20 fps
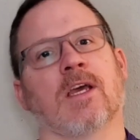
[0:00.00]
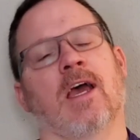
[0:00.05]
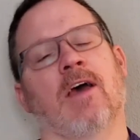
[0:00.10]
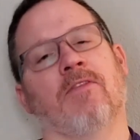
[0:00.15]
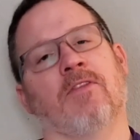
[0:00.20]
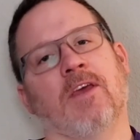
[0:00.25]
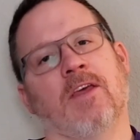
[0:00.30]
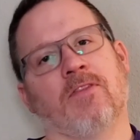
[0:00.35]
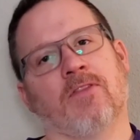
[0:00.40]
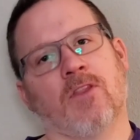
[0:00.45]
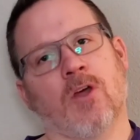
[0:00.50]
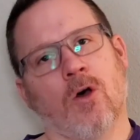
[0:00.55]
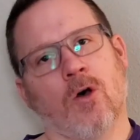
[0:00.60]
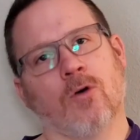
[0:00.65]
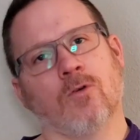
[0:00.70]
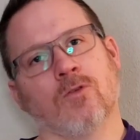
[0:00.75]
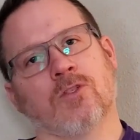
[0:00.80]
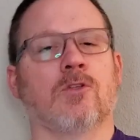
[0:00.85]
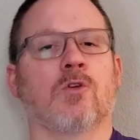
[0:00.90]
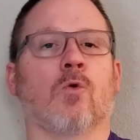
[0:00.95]
and then
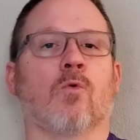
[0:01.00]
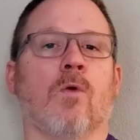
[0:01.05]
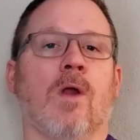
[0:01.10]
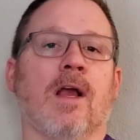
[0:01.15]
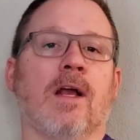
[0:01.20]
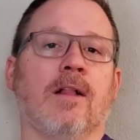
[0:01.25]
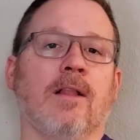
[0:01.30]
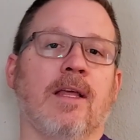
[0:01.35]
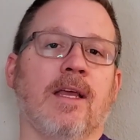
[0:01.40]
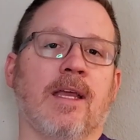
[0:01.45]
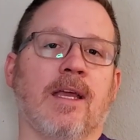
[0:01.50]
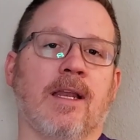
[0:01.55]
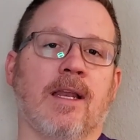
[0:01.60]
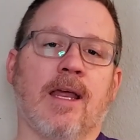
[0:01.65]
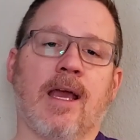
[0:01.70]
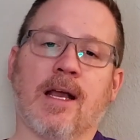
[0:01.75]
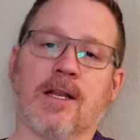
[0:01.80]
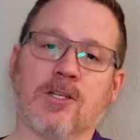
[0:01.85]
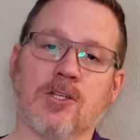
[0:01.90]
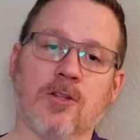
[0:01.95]
those directly
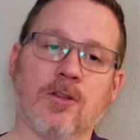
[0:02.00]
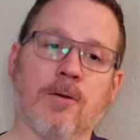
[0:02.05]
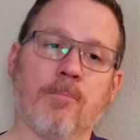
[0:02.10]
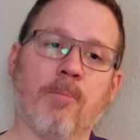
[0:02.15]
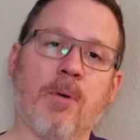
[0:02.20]
connect to the